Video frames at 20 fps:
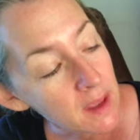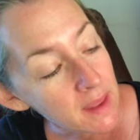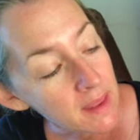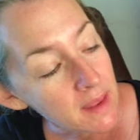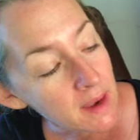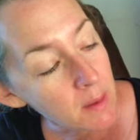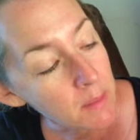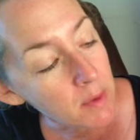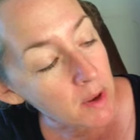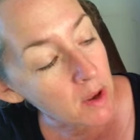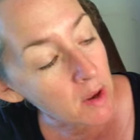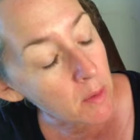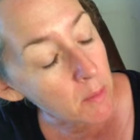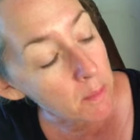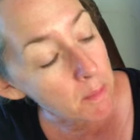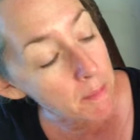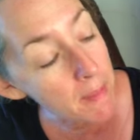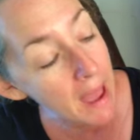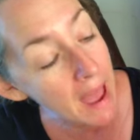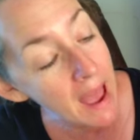Then I'm going to go
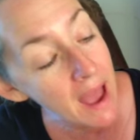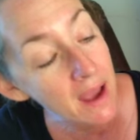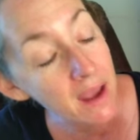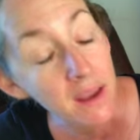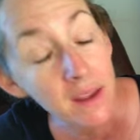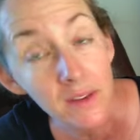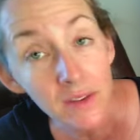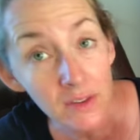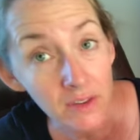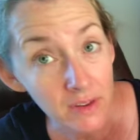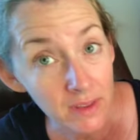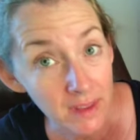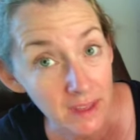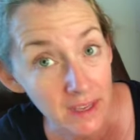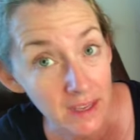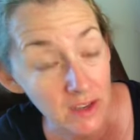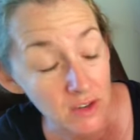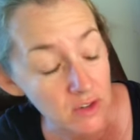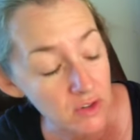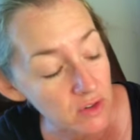back to the
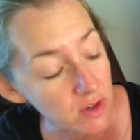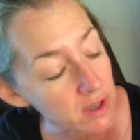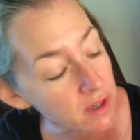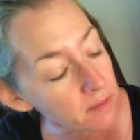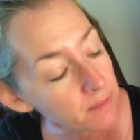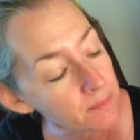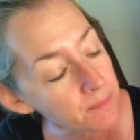E string